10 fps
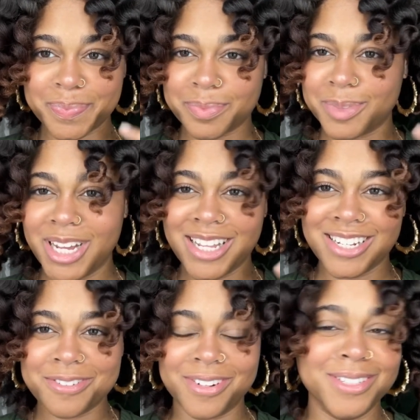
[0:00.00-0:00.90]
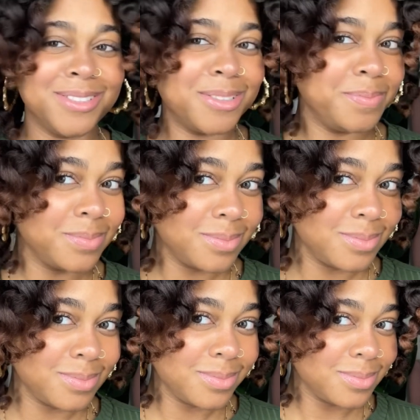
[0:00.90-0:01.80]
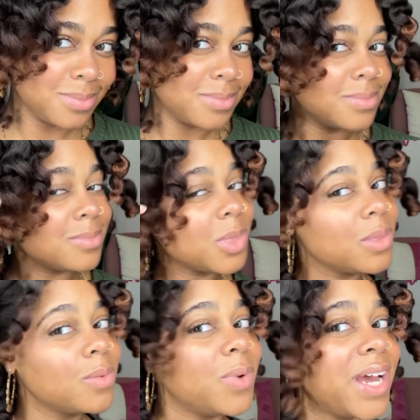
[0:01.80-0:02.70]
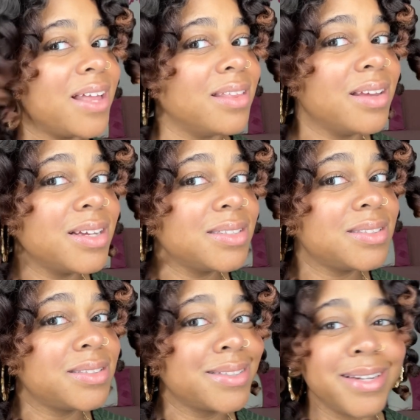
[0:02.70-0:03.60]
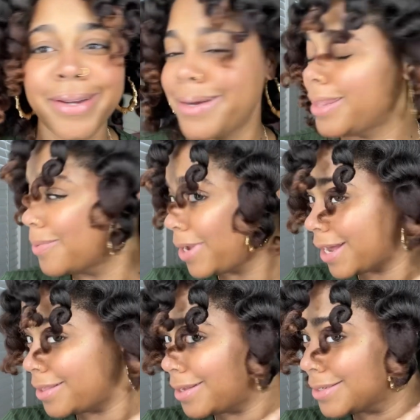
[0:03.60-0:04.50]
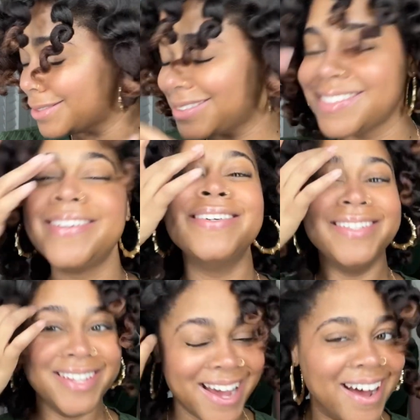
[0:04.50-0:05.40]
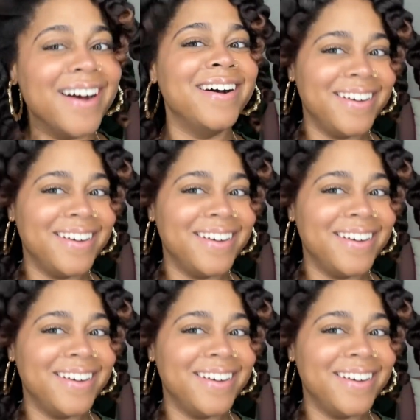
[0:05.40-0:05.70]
look at the difference. We got this. Then we got this. Yeah.